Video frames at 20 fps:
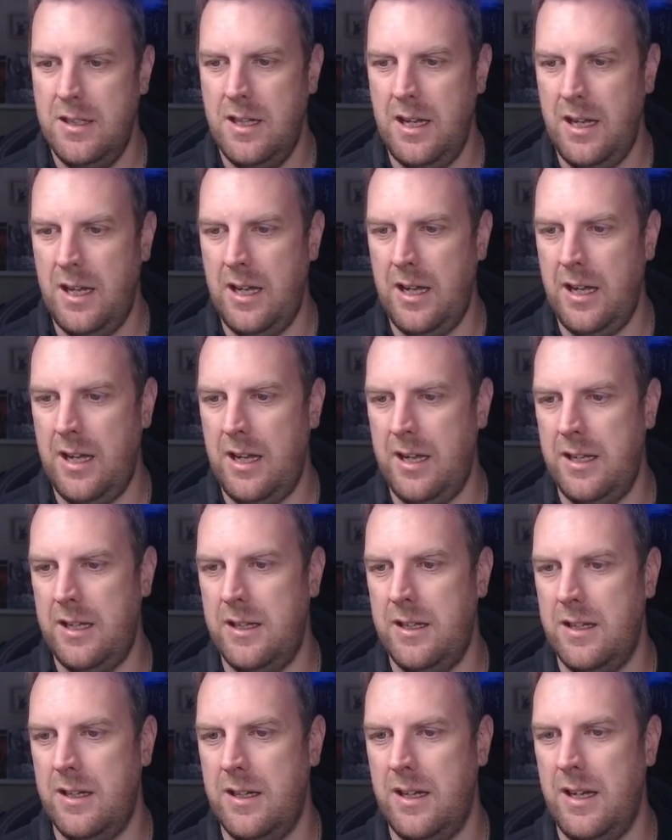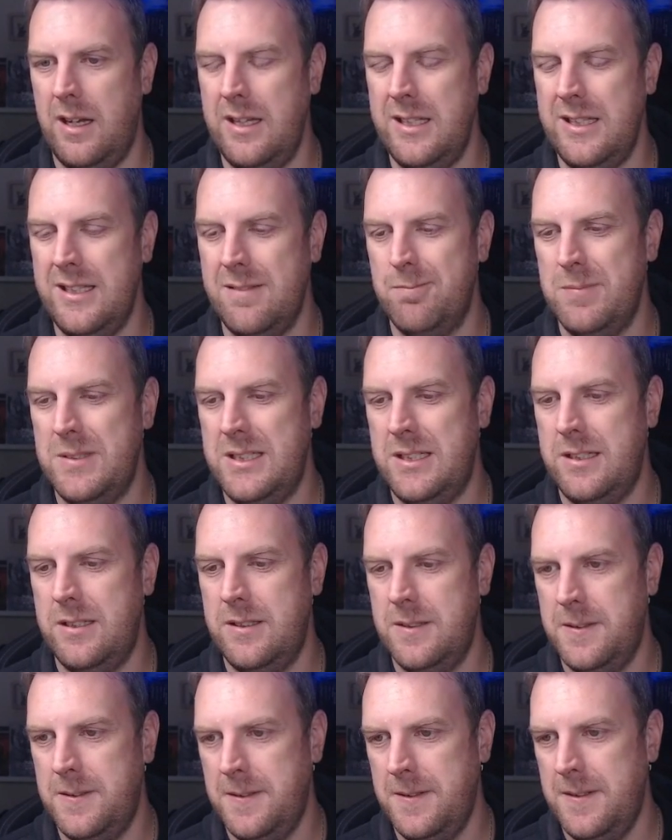I
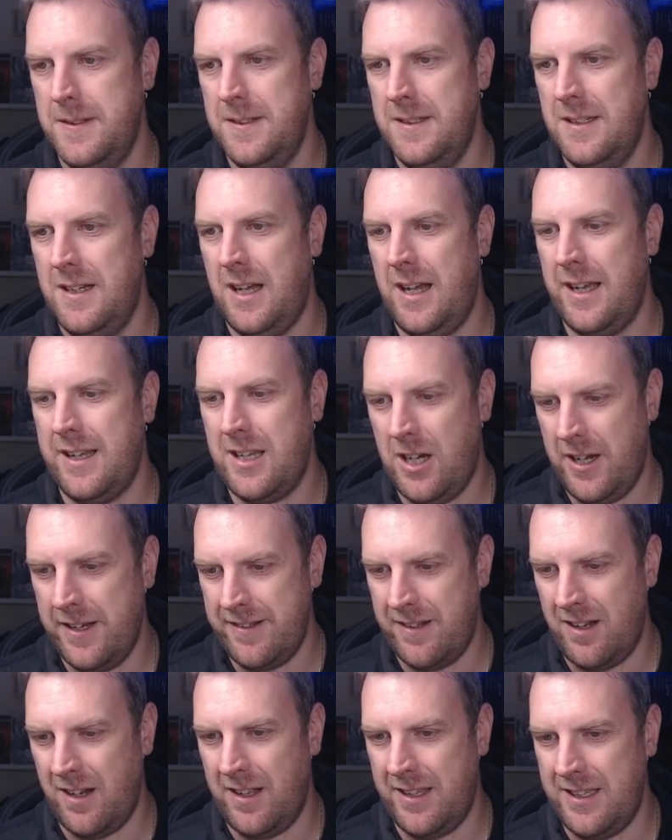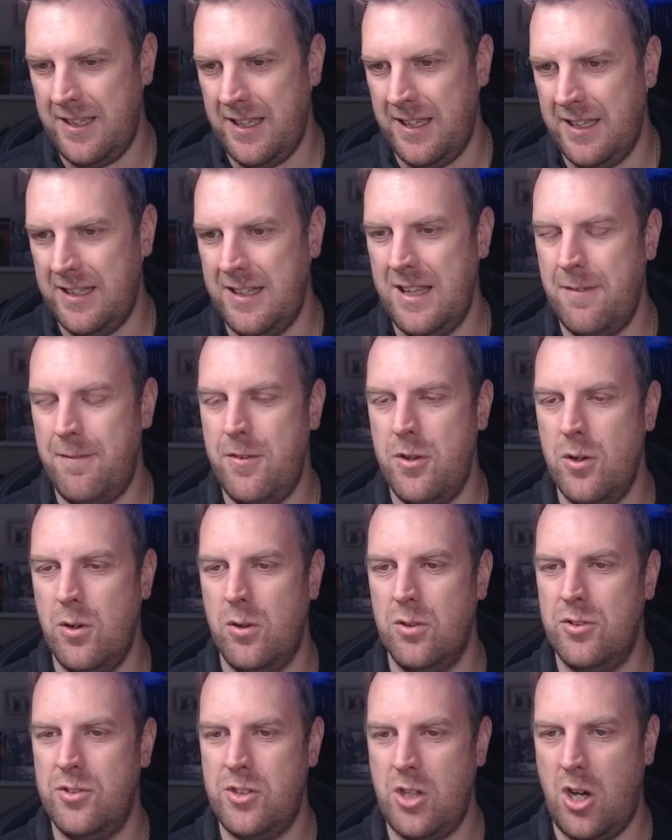kind of like it. If
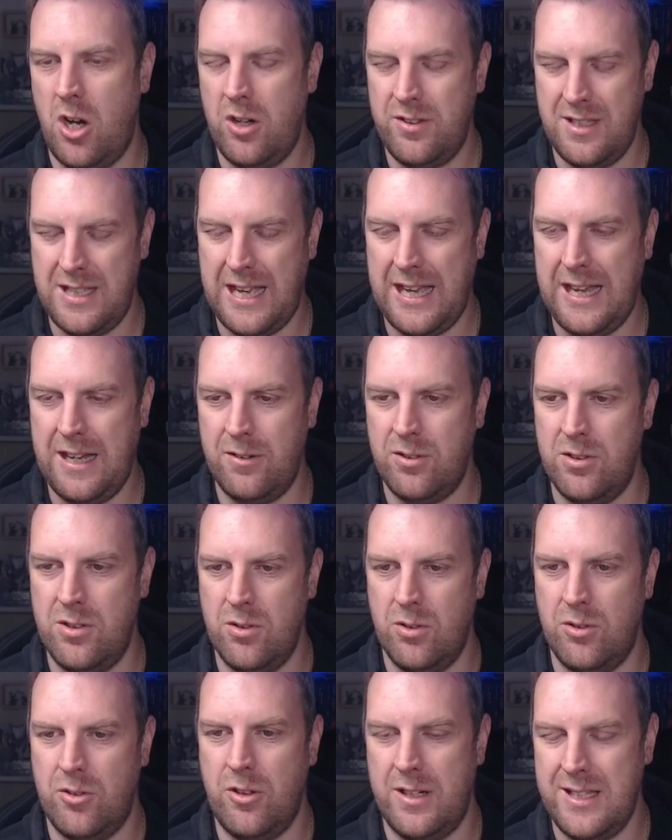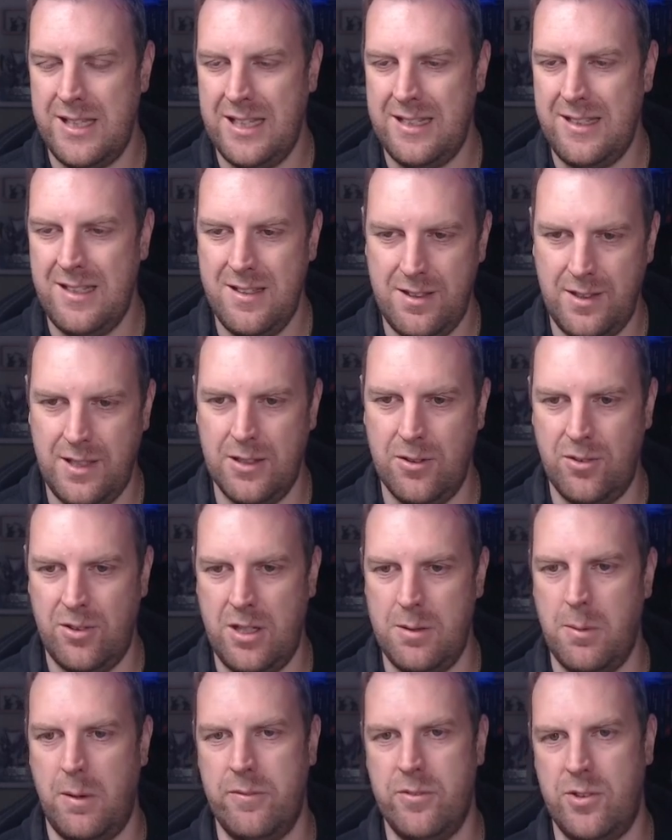you're starting out and you're trying to get into Kill
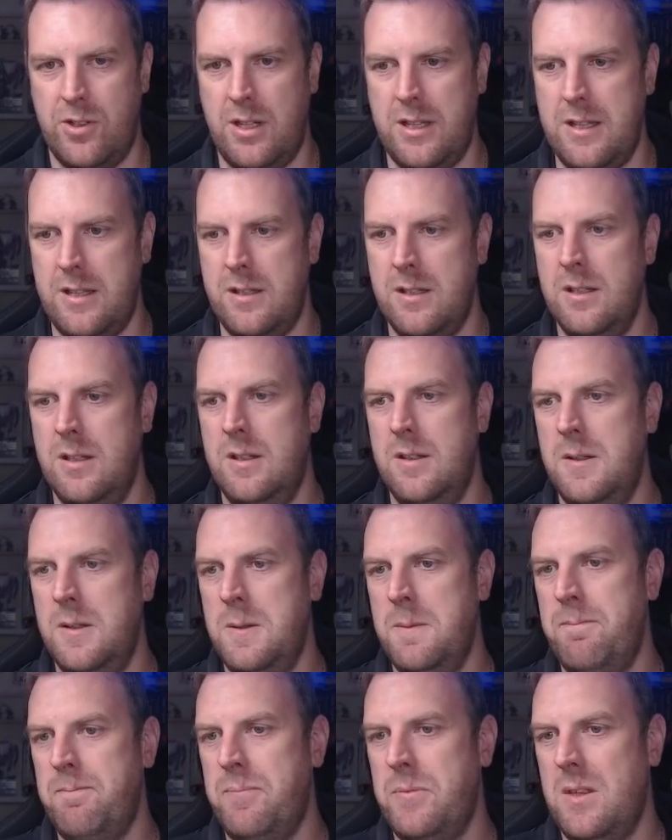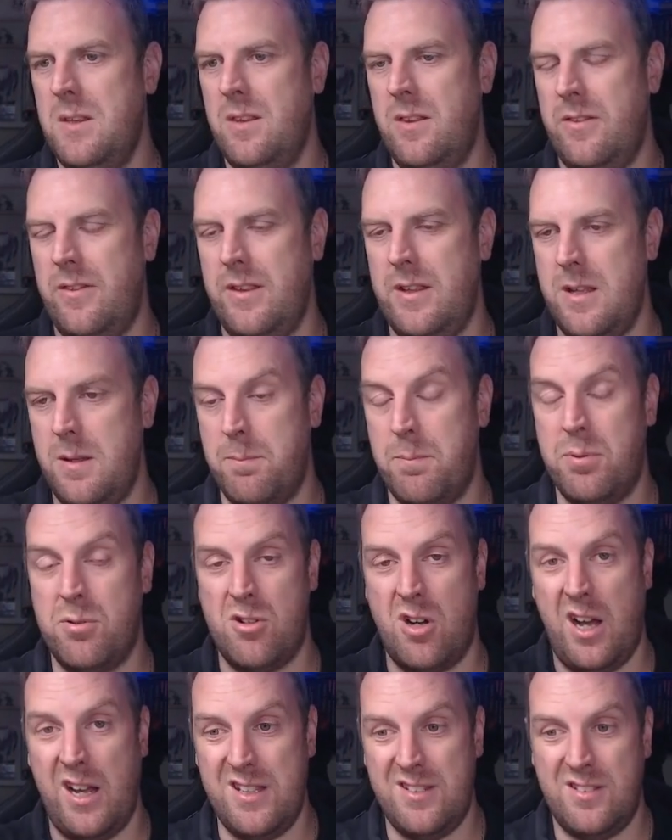Team, obviously the
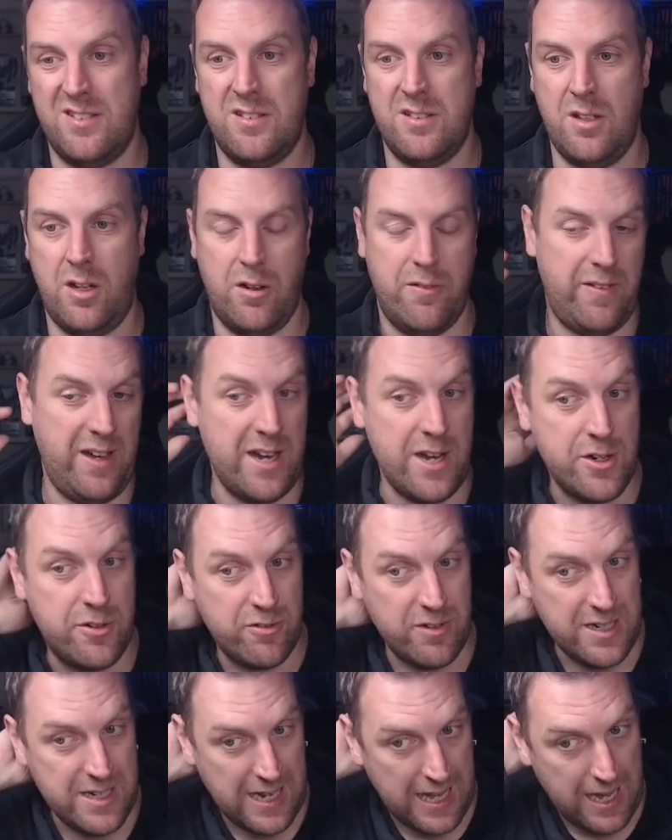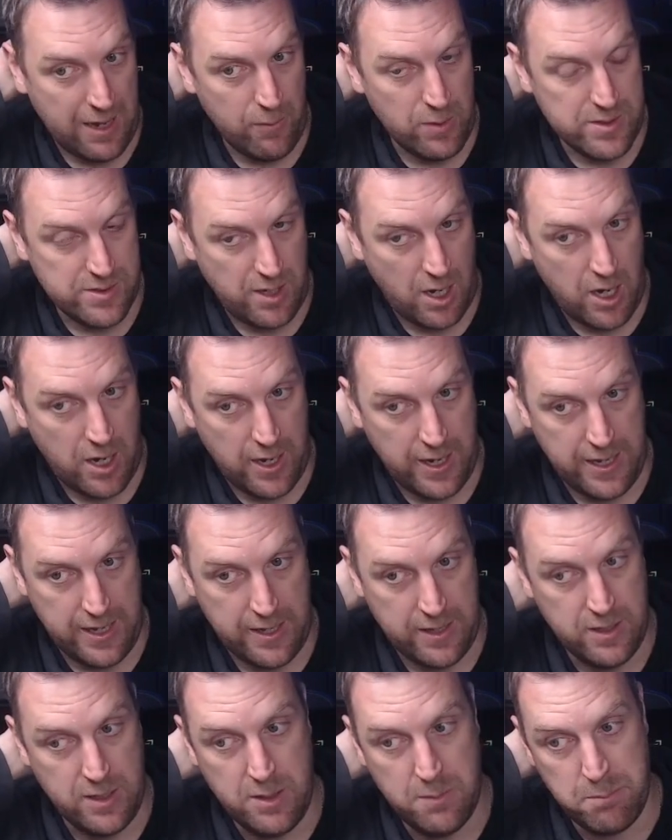price of entry now is
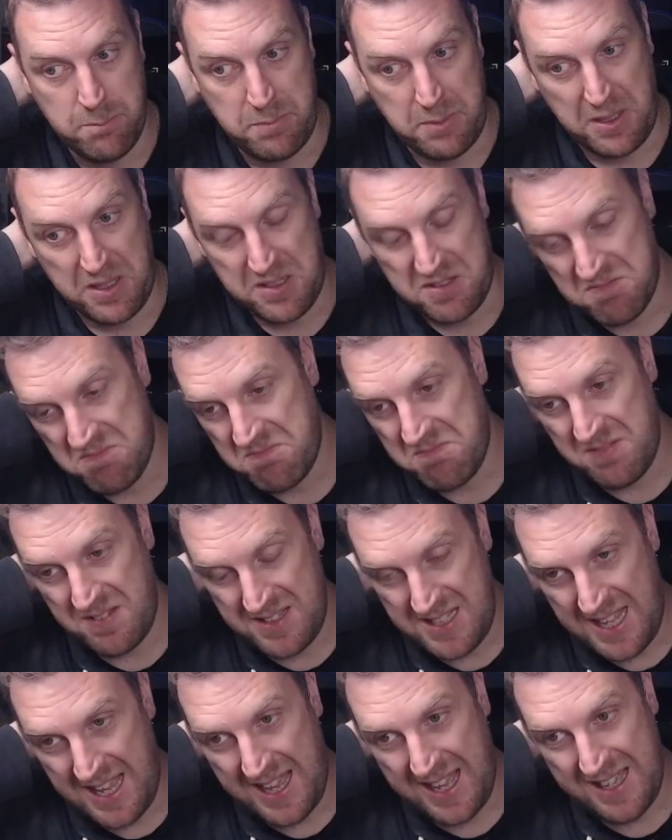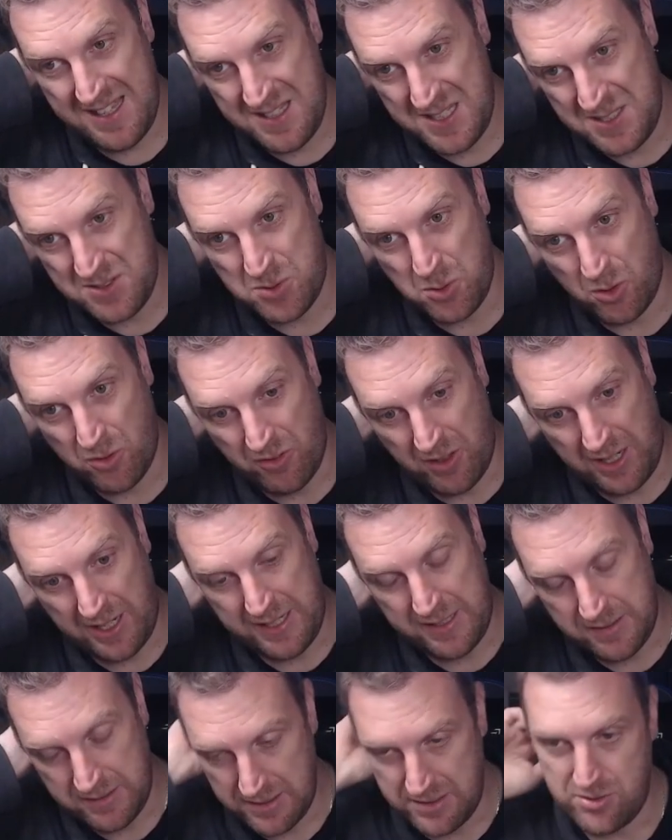higher, but yeah, it's all
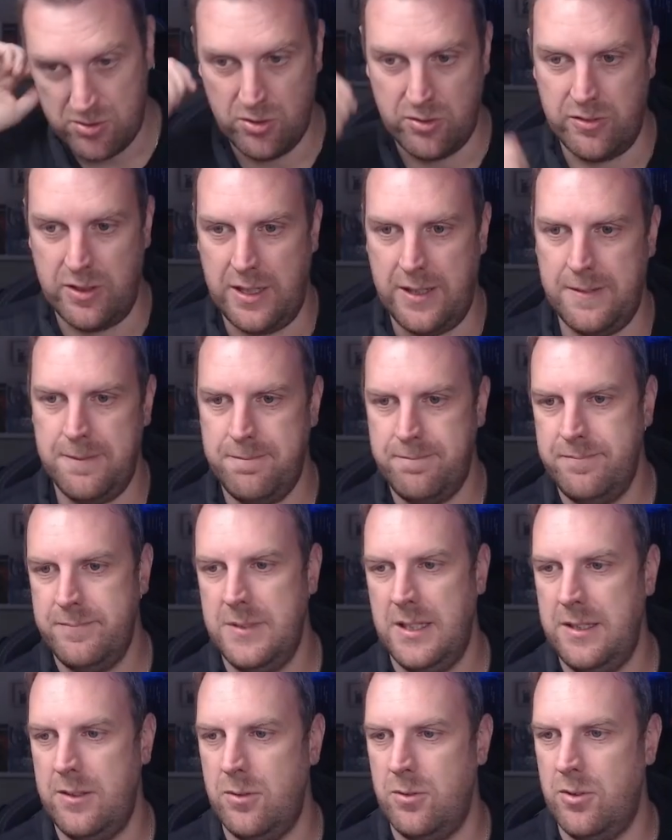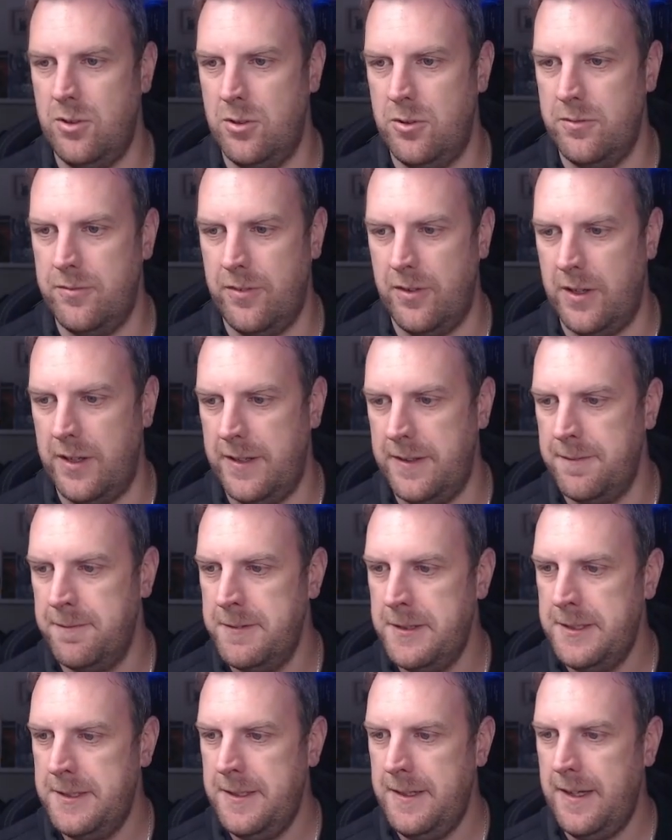right. It's all right. It'll do fine.
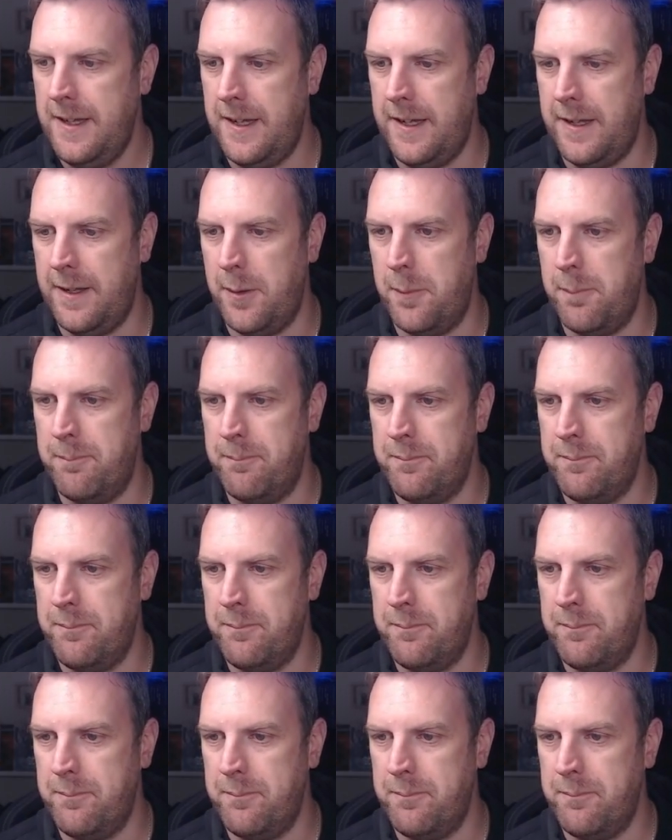I